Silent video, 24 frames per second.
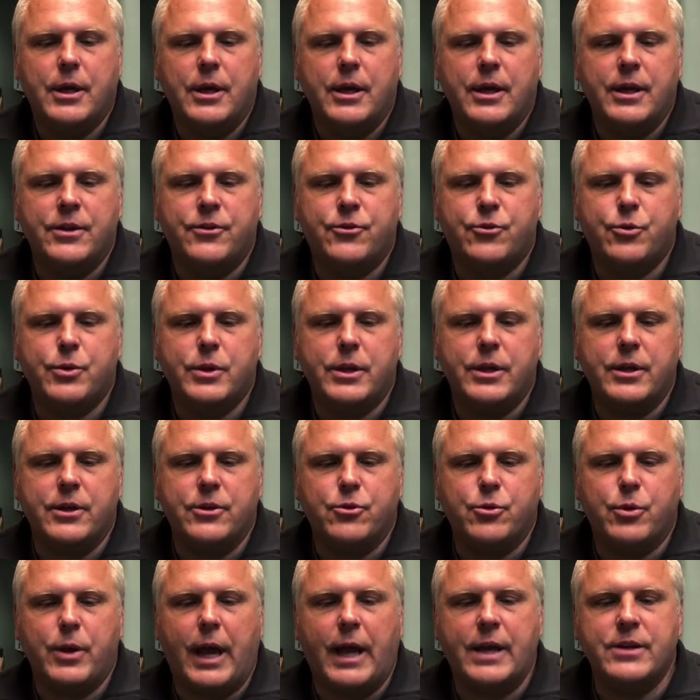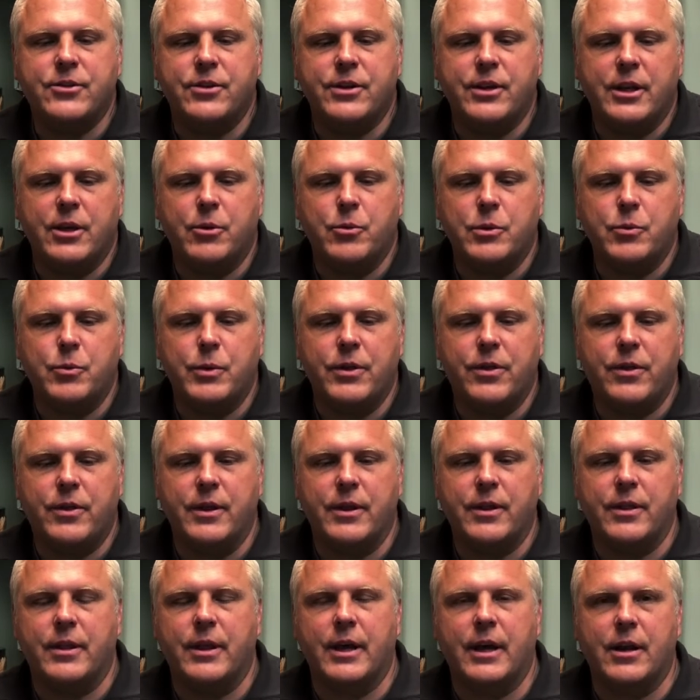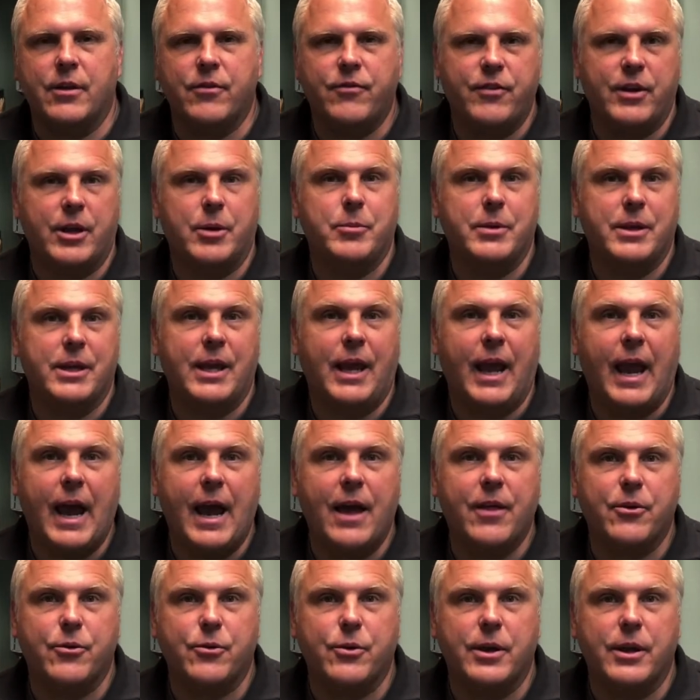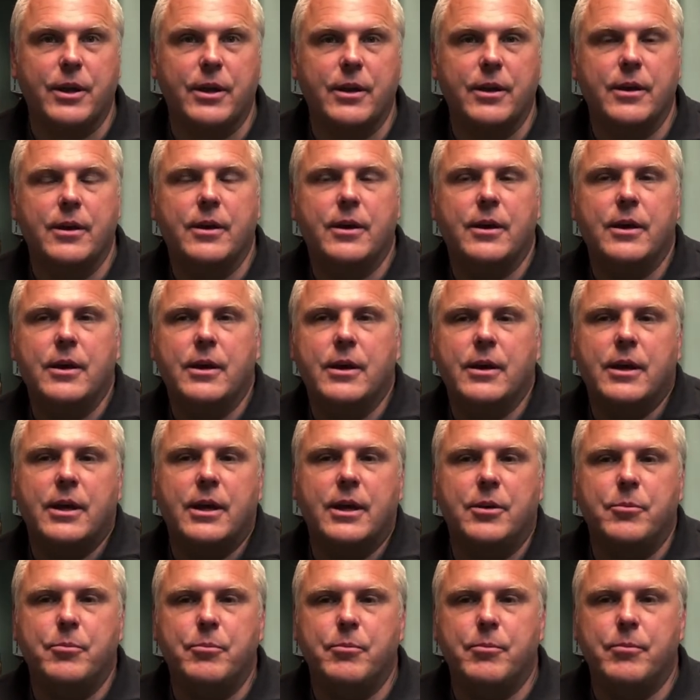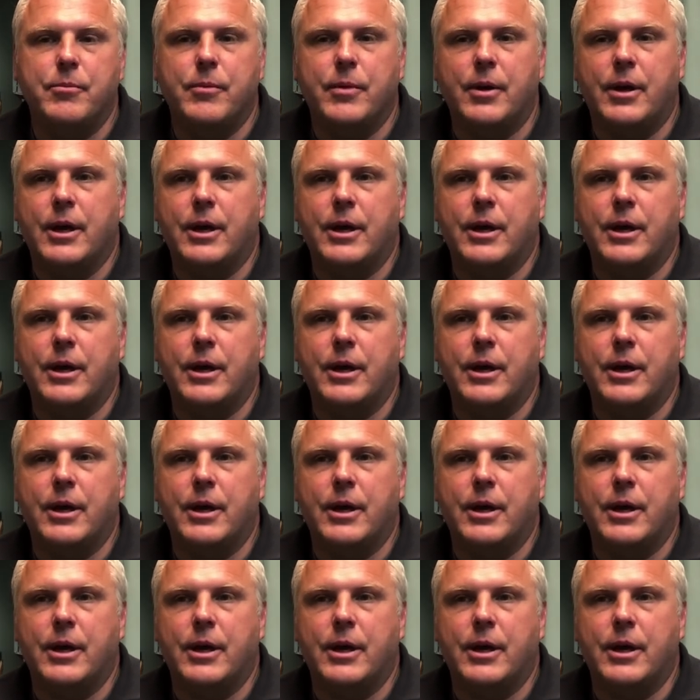it's really a tragedy when we think that a family gathering can